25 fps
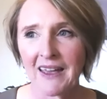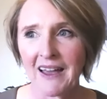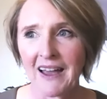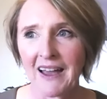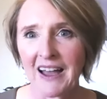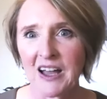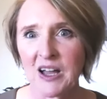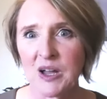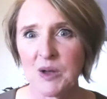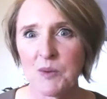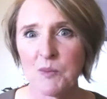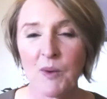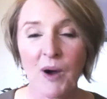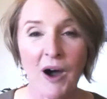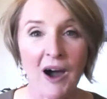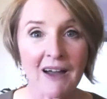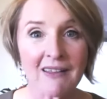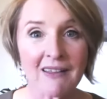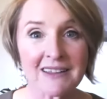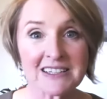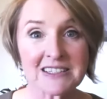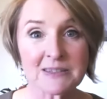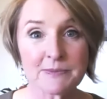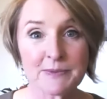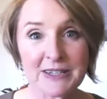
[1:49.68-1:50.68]
Um, I
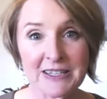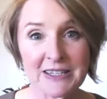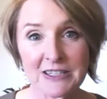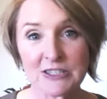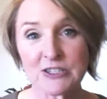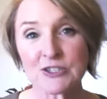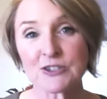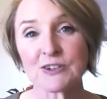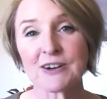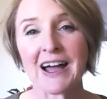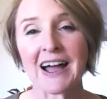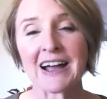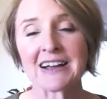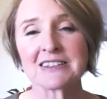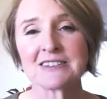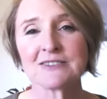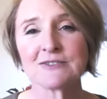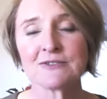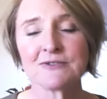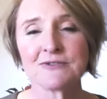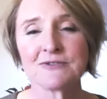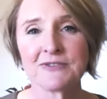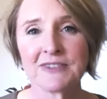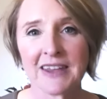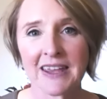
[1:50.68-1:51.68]
like to be
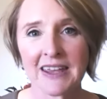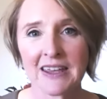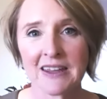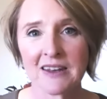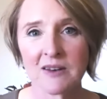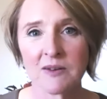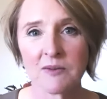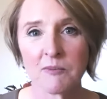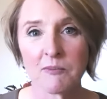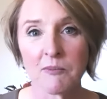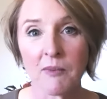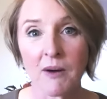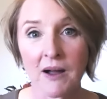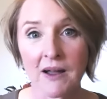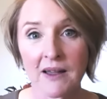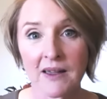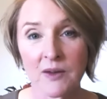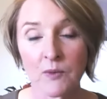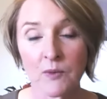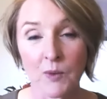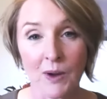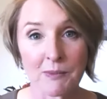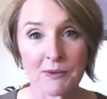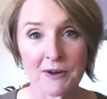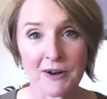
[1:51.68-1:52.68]
interactive in my
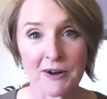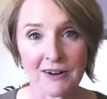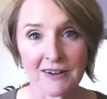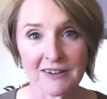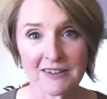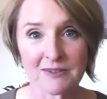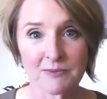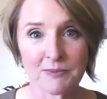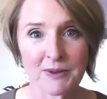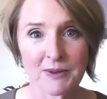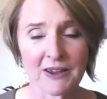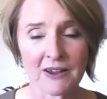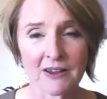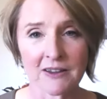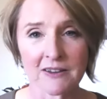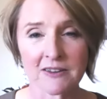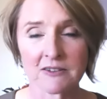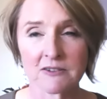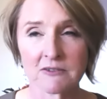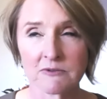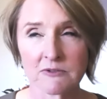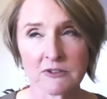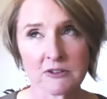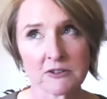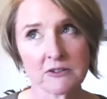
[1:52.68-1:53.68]
webinars because
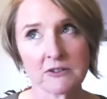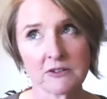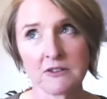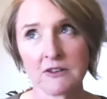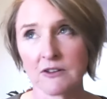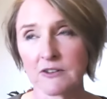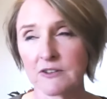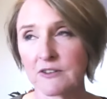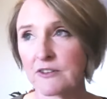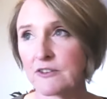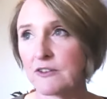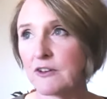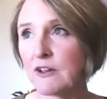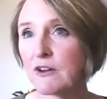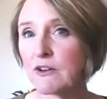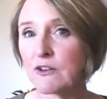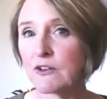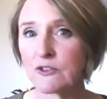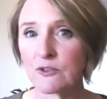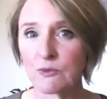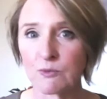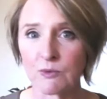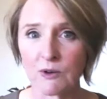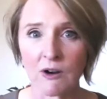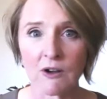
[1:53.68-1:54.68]
goodness
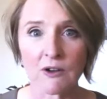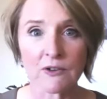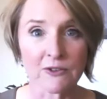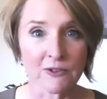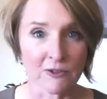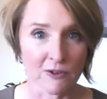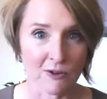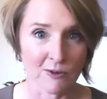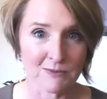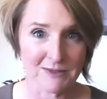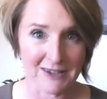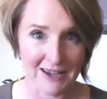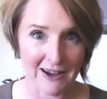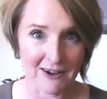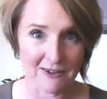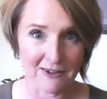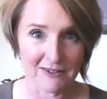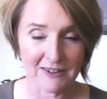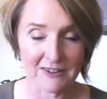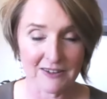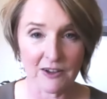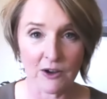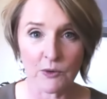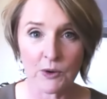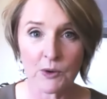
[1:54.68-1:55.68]
knows we're all zoomed out.
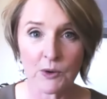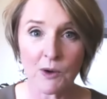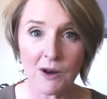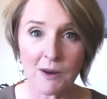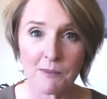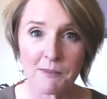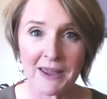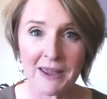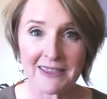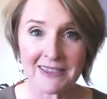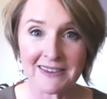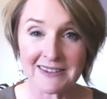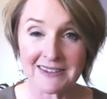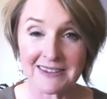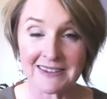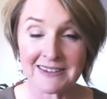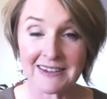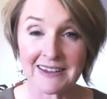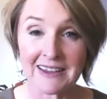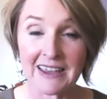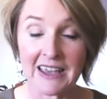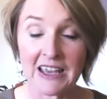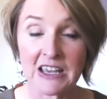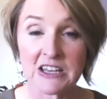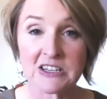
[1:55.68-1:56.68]
So we want to make this as
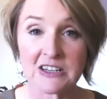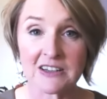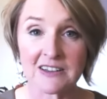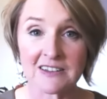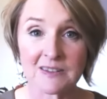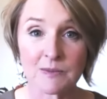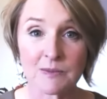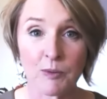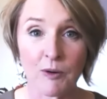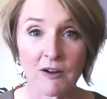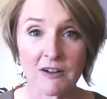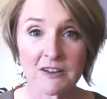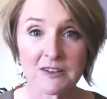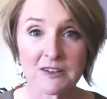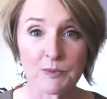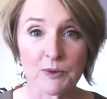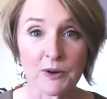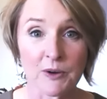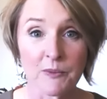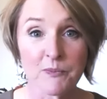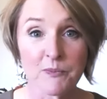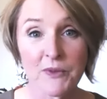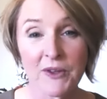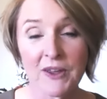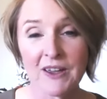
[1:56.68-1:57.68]
engaging as
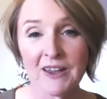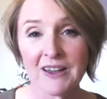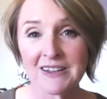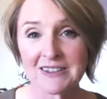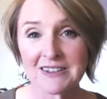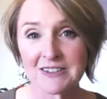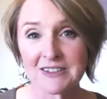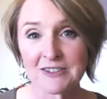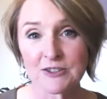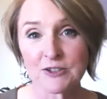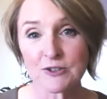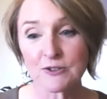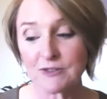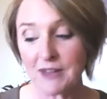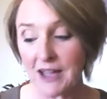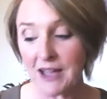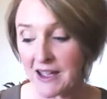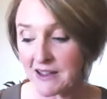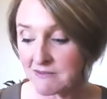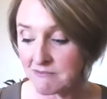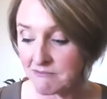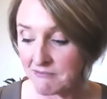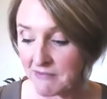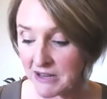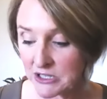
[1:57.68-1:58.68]
possible. To do
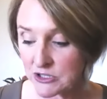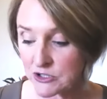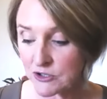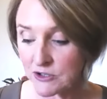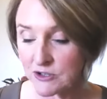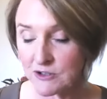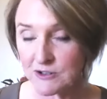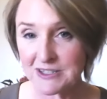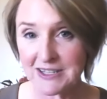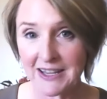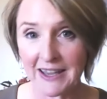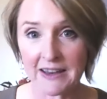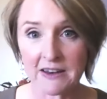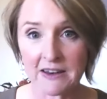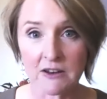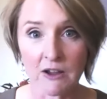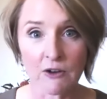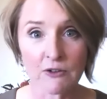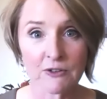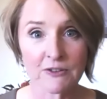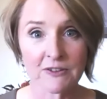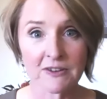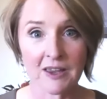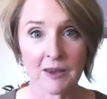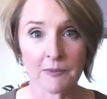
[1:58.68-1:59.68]
that, make sure you take
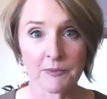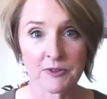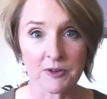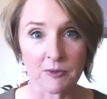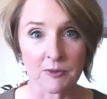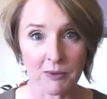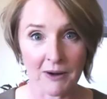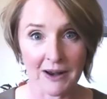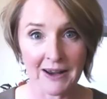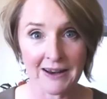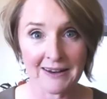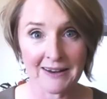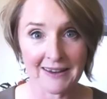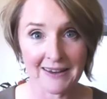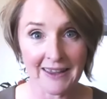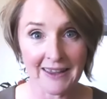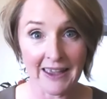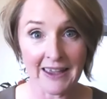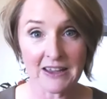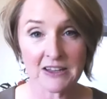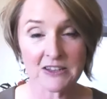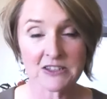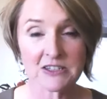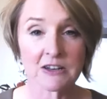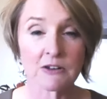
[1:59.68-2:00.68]
notes, keeps your brain
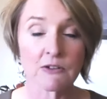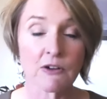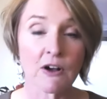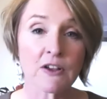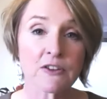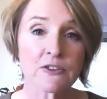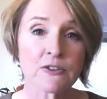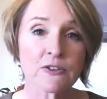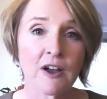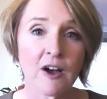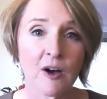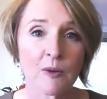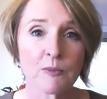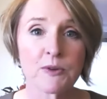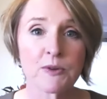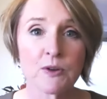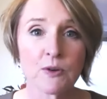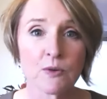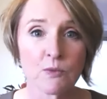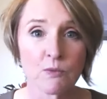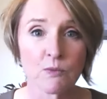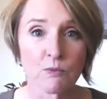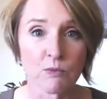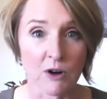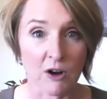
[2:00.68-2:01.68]
engaged, and it'll also help
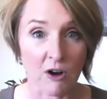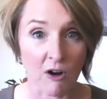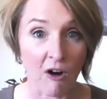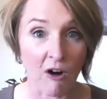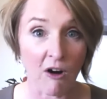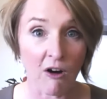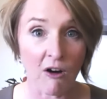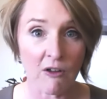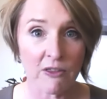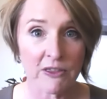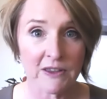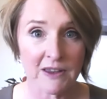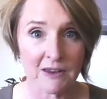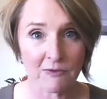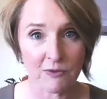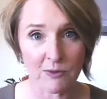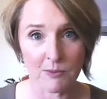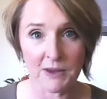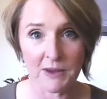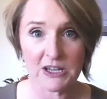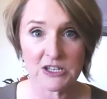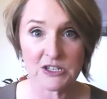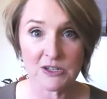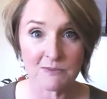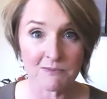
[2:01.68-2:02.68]
you recall the
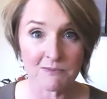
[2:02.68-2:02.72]
information